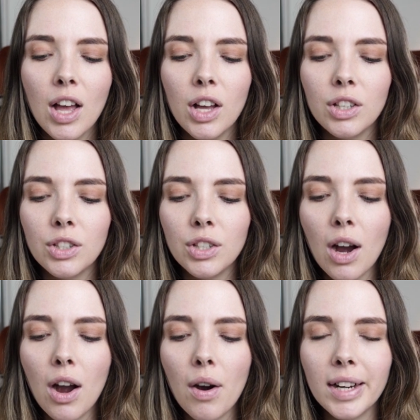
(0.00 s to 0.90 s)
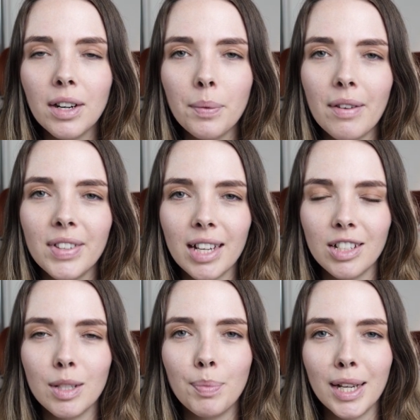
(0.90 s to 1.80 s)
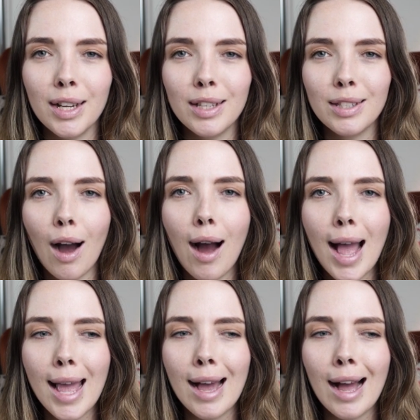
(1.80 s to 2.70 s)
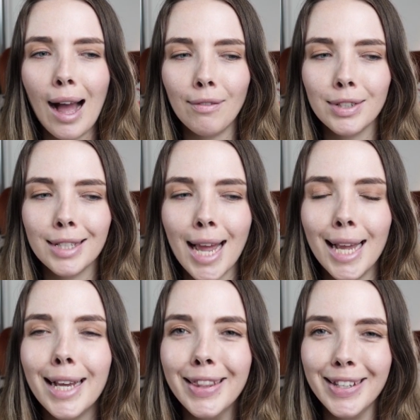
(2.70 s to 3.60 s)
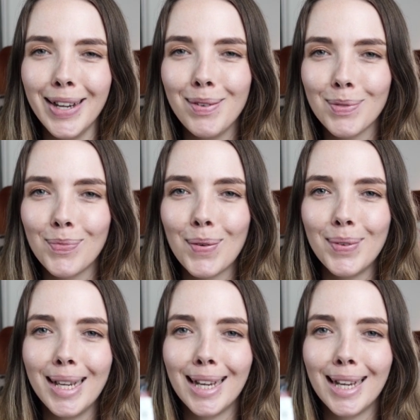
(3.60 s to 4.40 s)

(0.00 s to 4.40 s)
So I don't know whether that's just because I haven't taken the time to properly